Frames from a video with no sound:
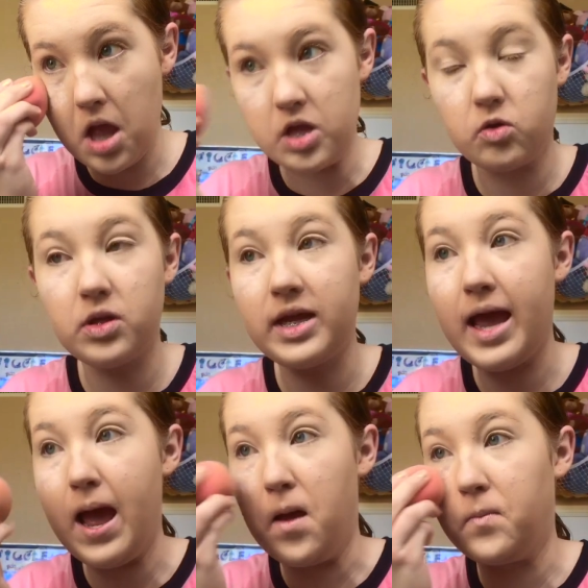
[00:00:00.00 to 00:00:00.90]
it's really
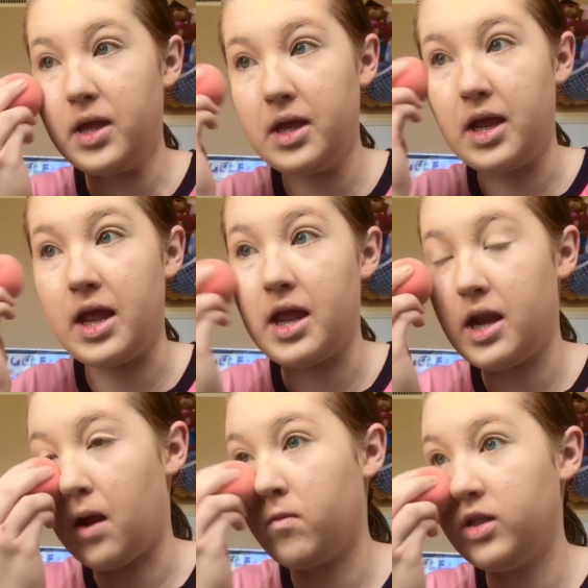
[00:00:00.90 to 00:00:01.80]
happy,
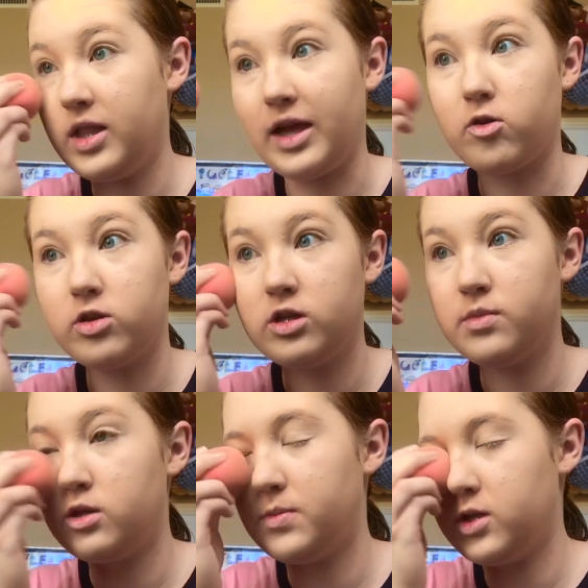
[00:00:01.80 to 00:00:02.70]
and I really like
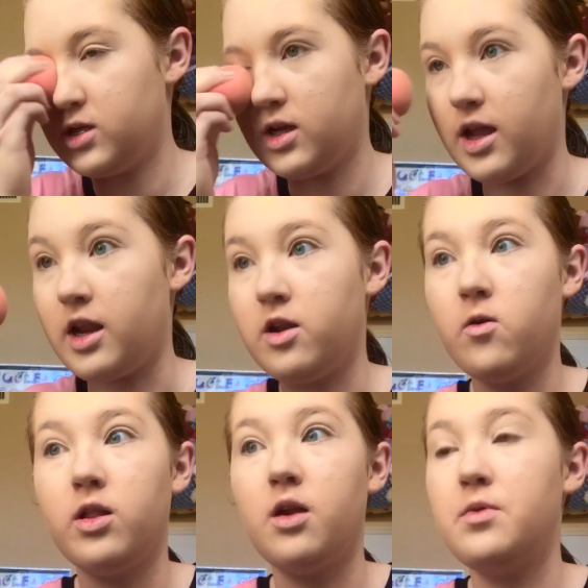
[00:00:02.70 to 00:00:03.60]
Christmas music, and I
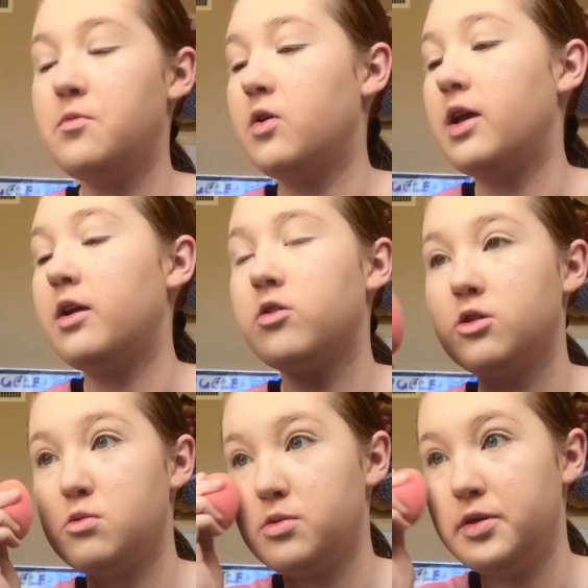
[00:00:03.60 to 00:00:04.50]
know a lot of people hate
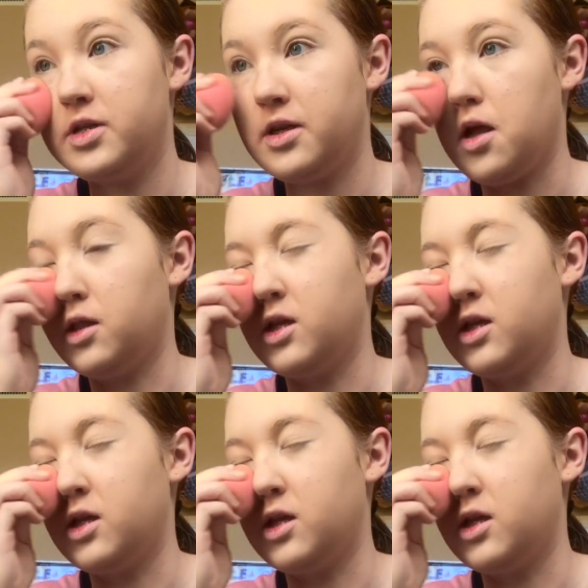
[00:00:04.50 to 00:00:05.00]
Christmas music